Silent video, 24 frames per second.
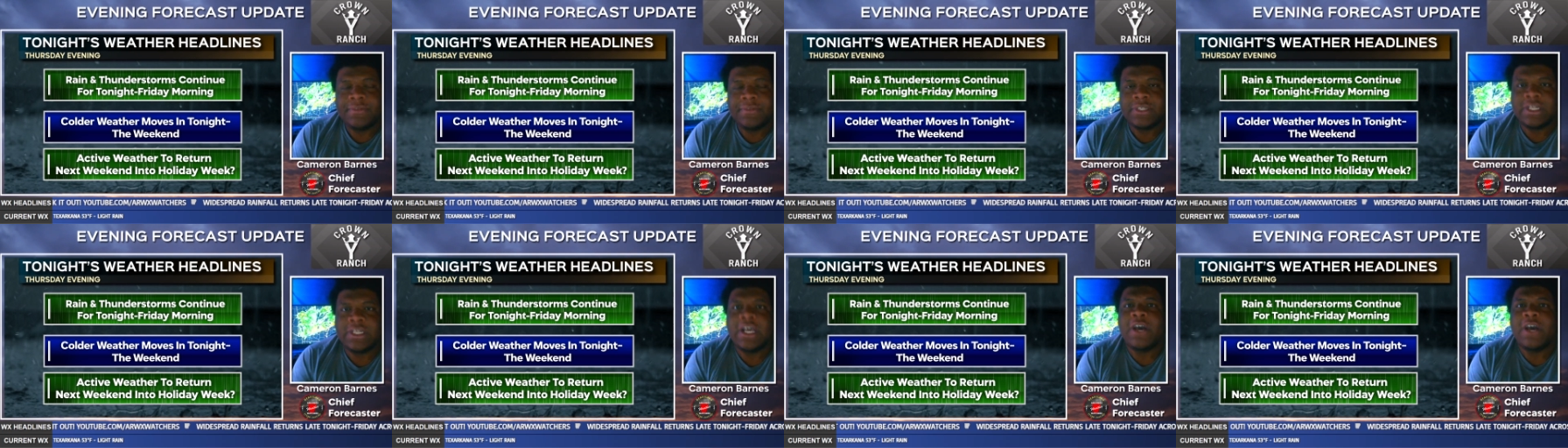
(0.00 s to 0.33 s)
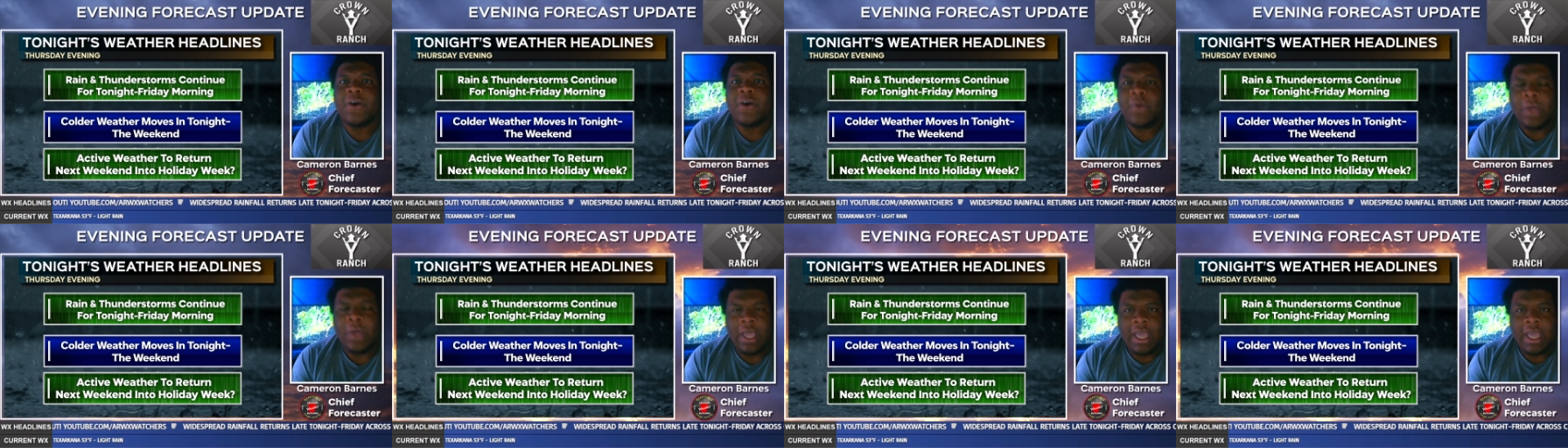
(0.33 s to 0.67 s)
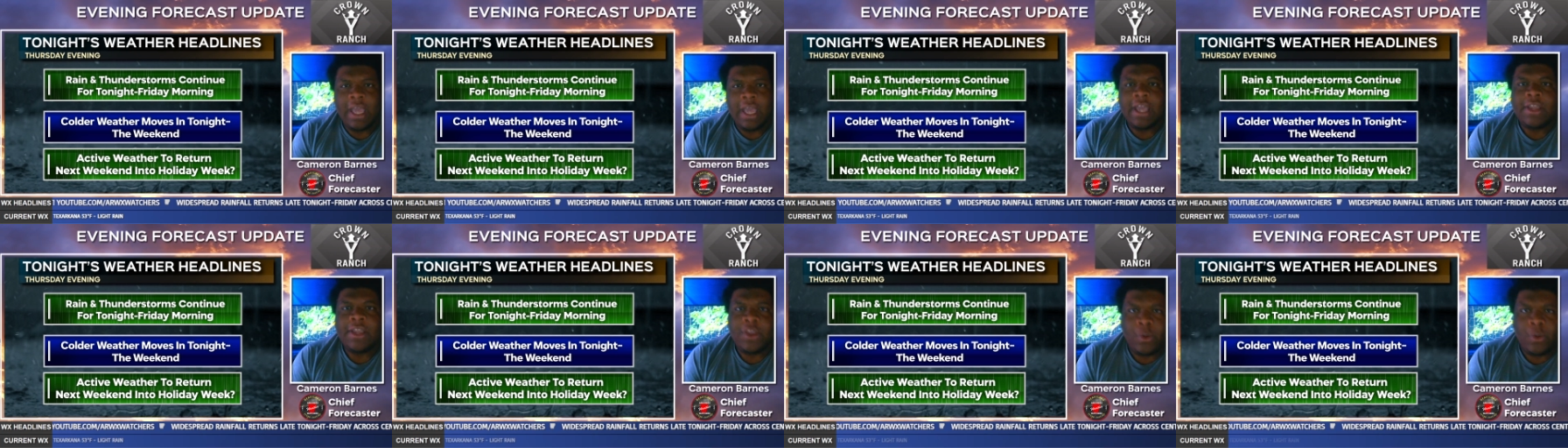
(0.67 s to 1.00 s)
So
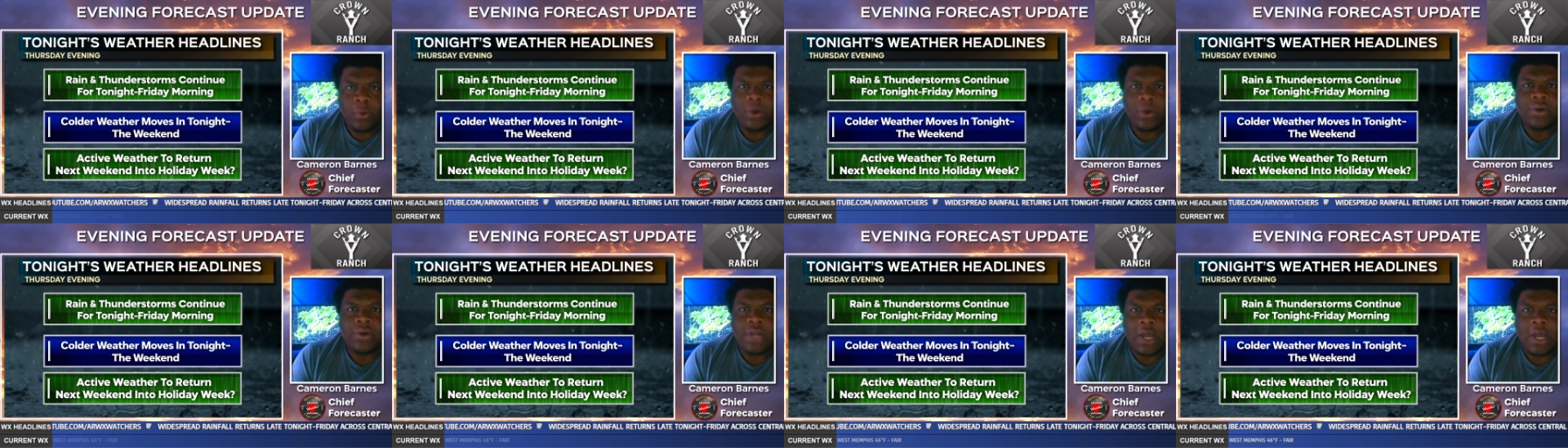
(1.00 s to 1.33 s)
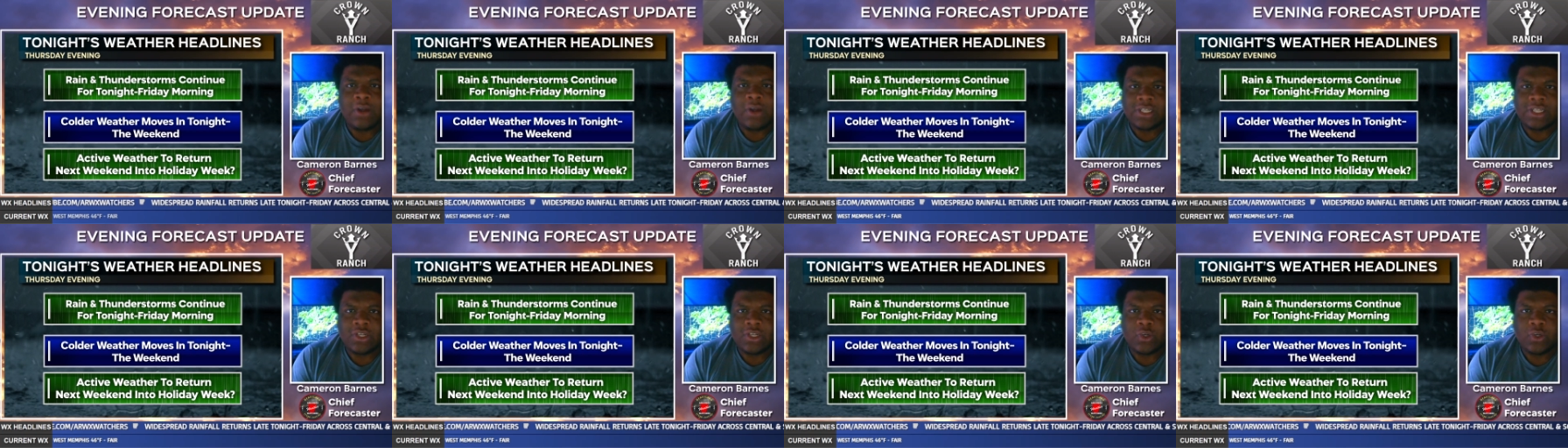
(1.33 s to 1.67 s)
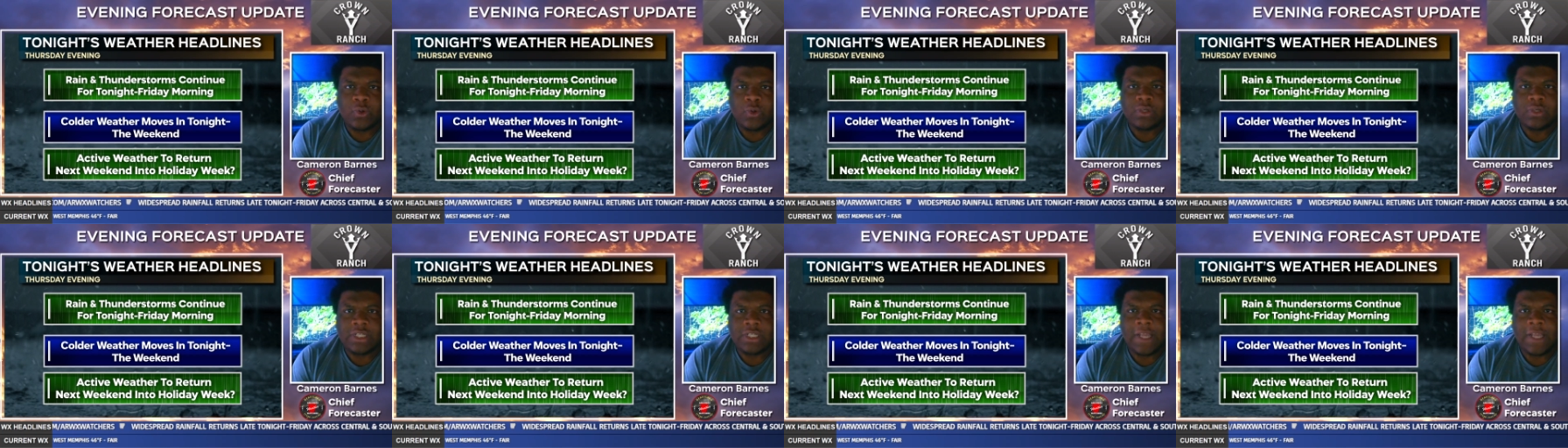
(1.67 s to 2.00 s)
you will notice the
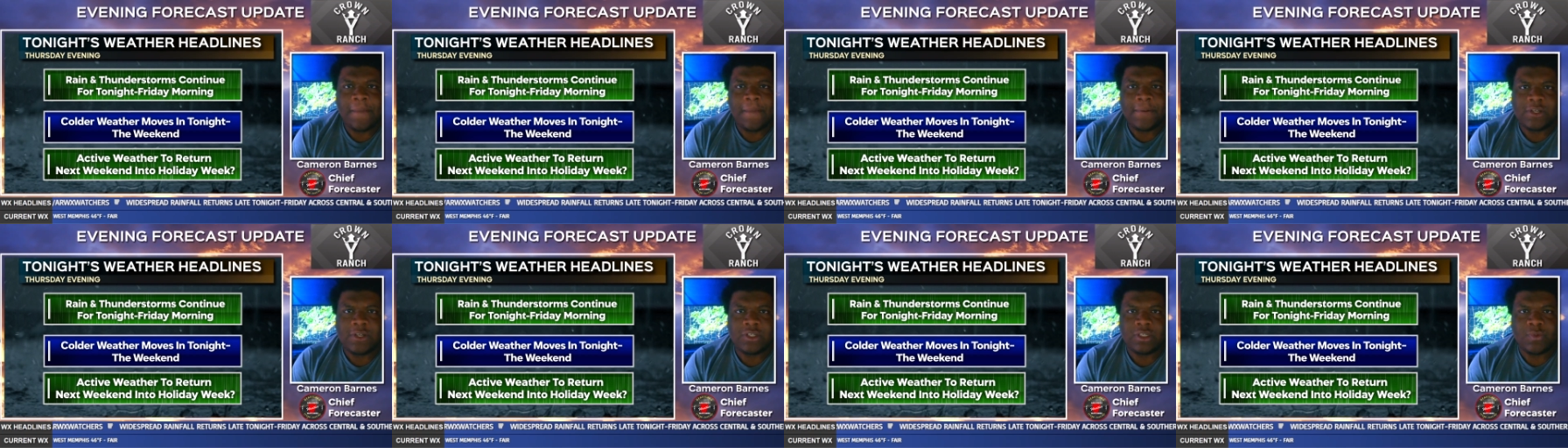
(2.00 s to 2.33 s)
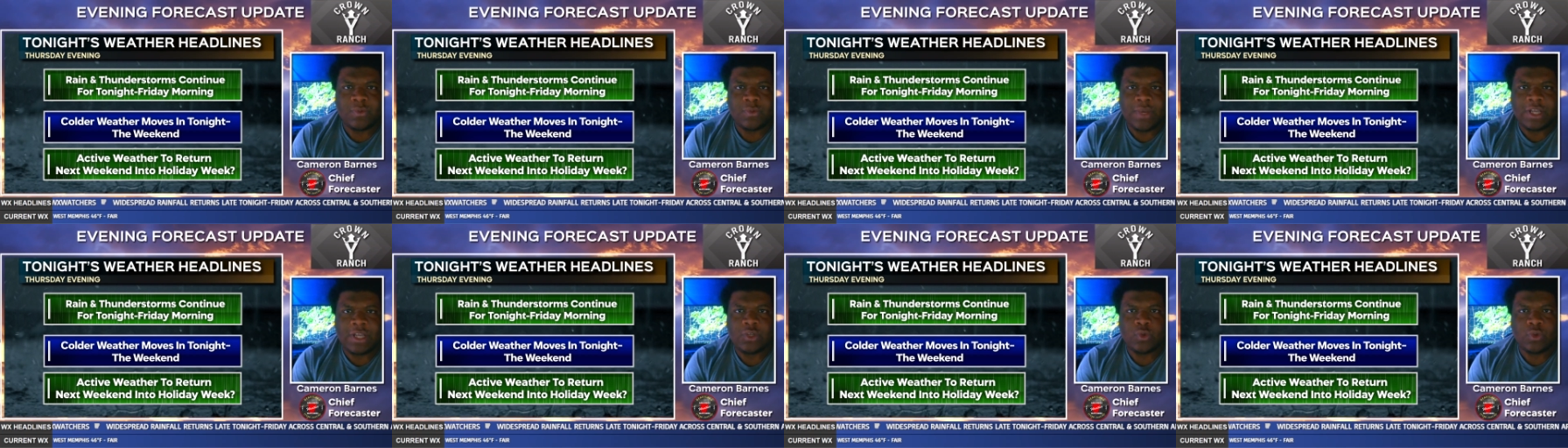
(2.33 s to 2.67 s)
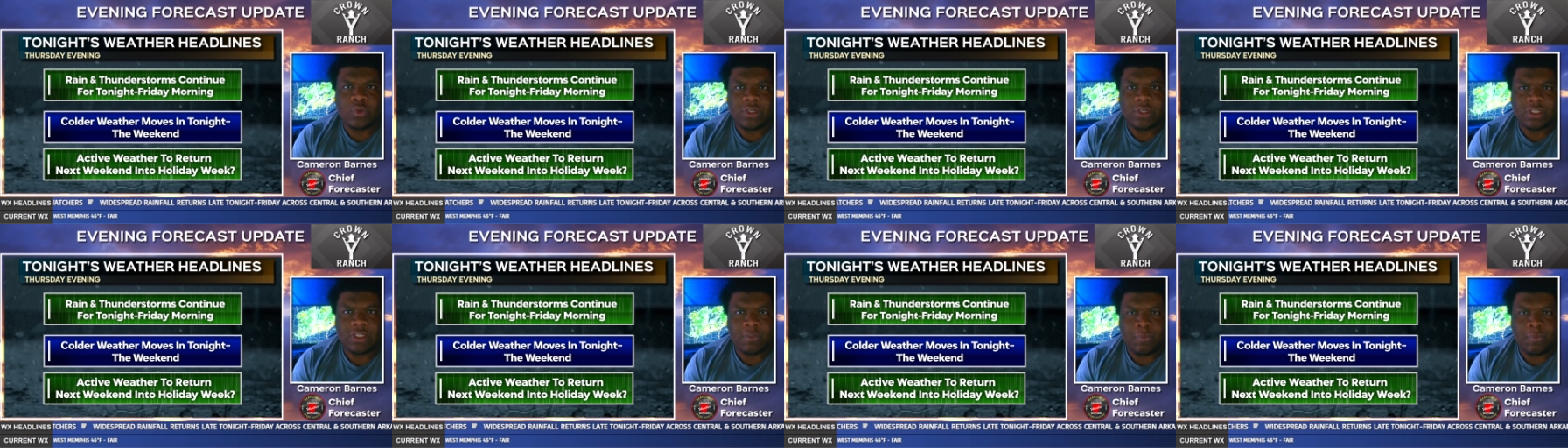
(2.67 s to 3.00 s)
cooler temperatures as we get
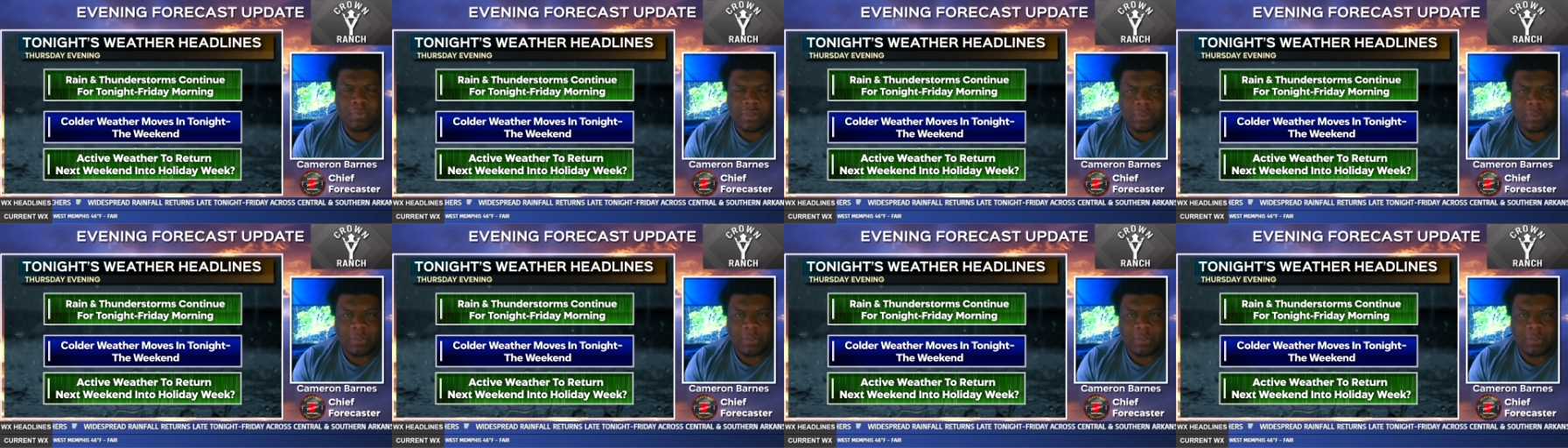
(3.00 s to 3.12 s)
towards,